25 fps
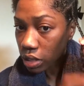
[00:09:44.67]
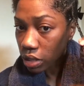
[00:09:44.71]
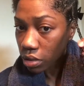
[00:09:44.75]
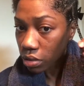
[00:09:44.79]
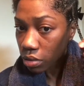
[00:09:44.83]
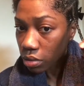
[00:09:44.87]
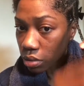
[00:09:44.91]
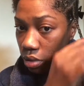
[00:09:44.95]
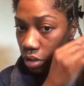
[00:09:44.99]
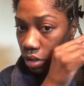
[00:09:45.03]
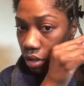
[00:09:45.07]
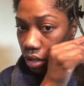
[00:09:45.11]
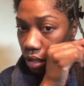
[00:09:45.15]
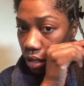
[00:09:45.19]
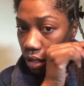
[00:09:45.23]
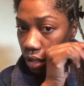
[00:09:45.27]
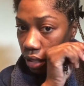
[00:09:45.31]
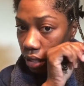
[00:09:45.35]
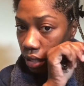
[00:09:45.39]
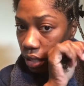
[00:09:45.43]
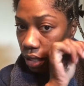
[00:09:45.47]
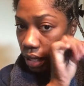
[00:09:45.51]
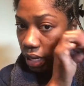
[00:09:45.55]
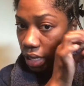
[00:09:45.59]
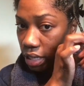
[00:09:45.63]
So
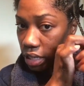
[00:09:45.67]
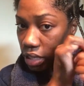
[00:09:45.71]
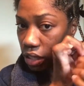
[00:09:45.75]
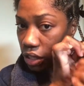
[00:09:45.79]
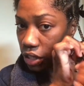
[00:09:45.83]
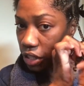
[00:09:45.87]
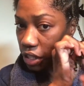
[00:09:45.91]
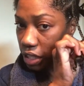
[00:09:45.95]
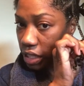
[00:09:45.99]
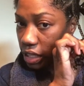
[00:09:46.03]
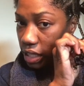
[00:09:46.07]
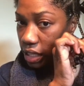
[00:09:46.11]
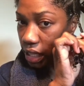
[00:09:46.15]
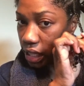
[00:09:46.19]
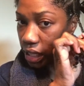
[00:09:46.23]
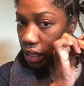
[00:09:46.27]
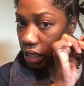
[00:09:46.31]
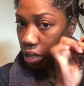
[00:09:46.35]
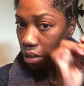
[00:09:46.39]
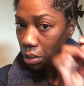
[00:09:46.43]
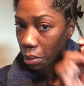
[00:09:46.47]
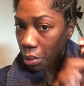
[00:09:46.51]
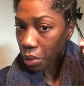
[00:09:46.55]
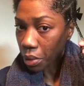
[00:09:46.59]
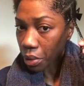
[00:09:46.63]
that's just that
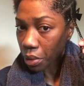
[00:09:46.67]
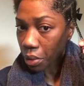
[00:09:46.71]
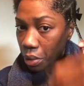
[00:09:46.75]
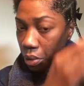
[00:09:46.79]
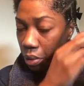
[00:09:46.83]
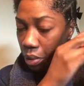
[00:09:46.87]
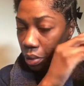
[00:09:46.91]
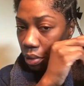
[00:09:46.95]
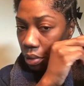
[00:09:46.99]
simple.